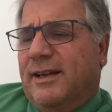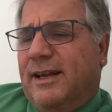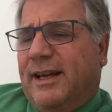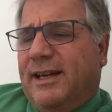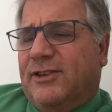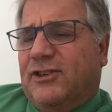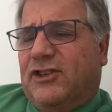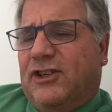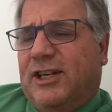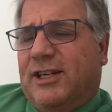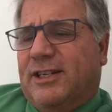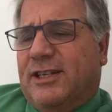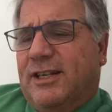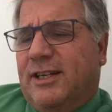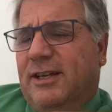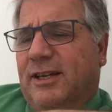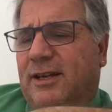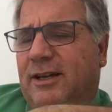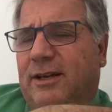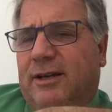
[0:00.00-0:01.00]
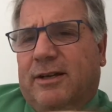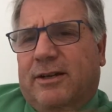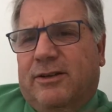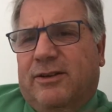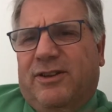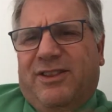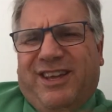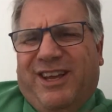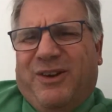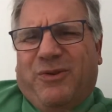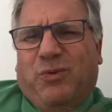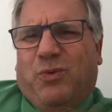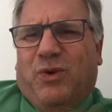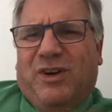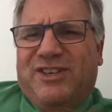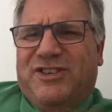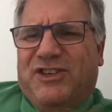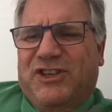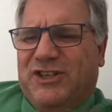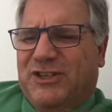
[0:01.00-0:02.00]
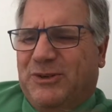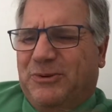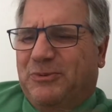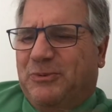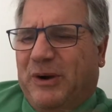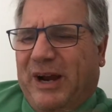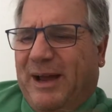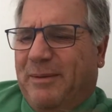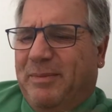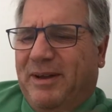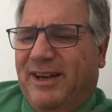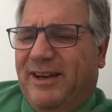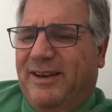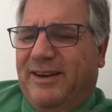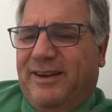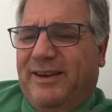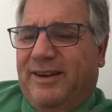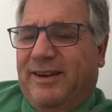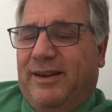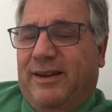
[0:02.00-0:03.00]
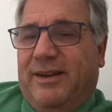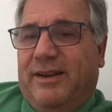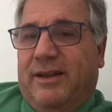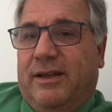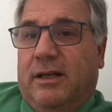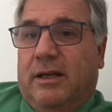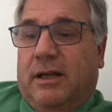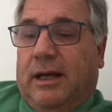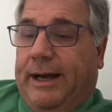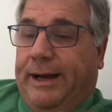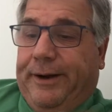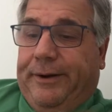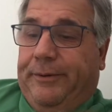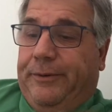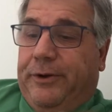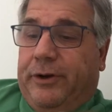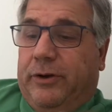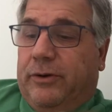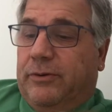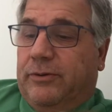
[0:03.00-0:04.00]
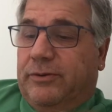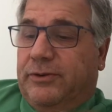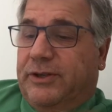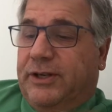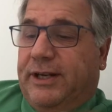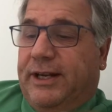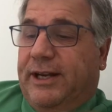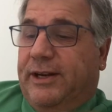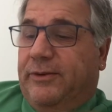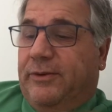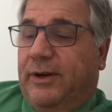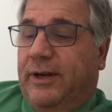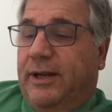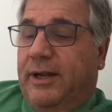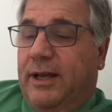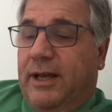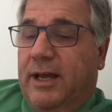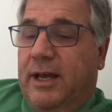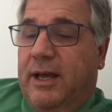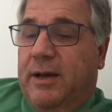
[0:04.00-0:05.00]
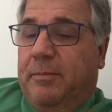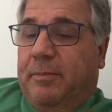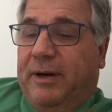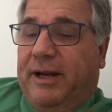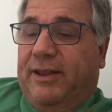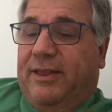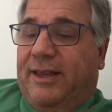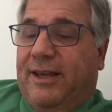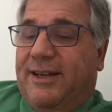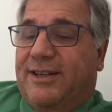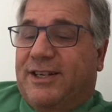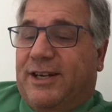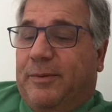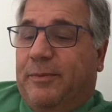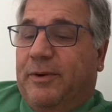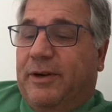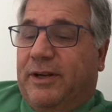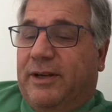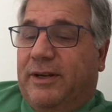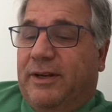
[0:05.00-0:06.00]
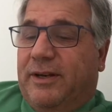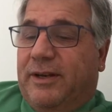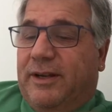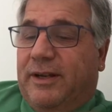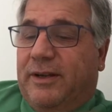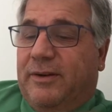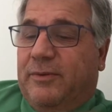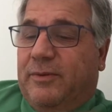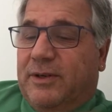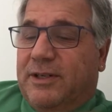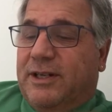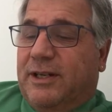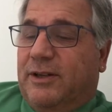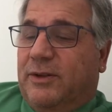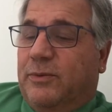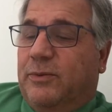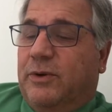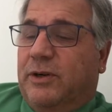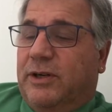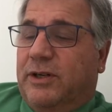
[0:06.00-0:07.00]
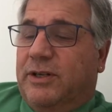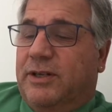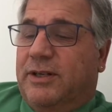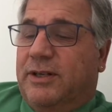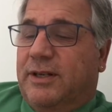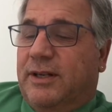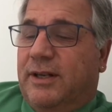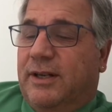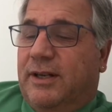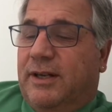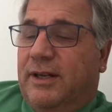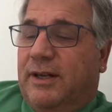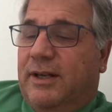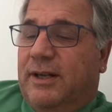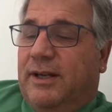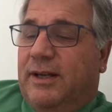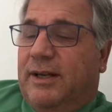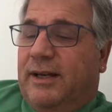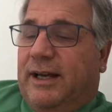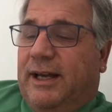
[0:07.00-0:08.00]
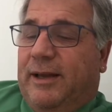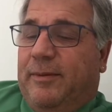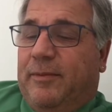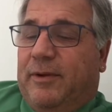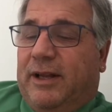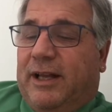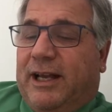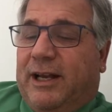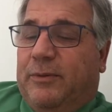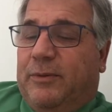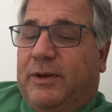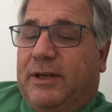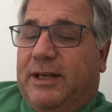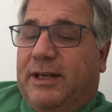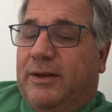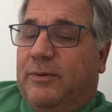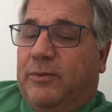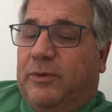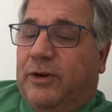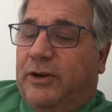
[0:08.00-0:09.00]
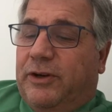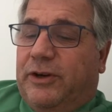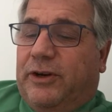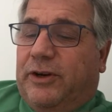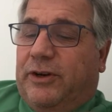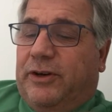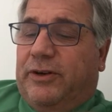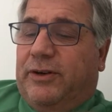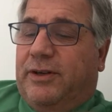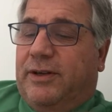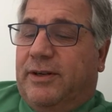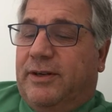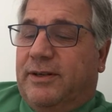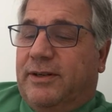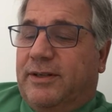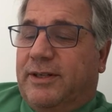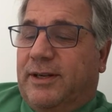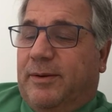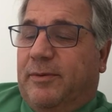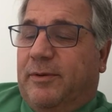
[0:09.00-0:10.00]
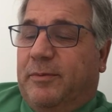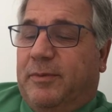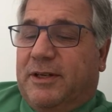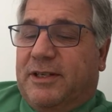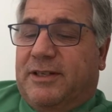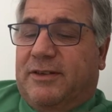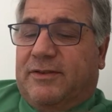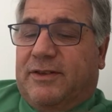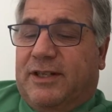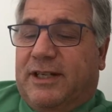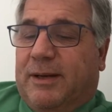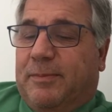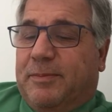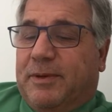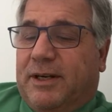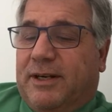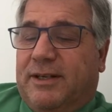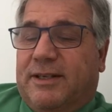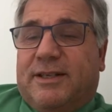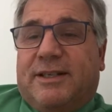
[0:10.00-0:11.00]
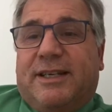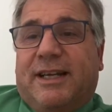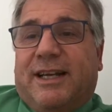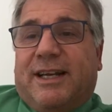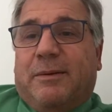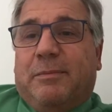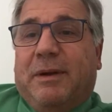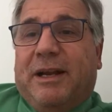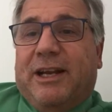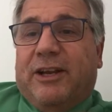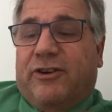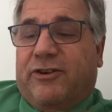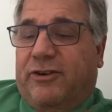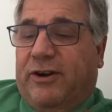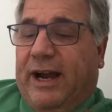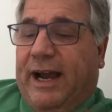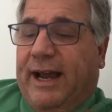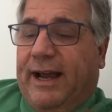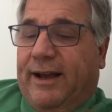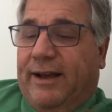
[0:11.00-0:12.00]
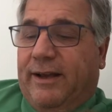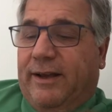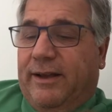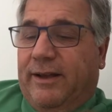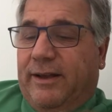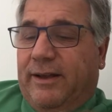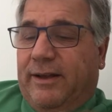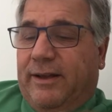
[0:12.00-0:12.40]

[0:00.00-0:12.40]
asked Jessie. "Do you think it was just a rabbit?" "I don't know," said Henry, "but I think someone was in the woods. I am glad weren't hurt. Someone must have stepped on a stick and made it crack."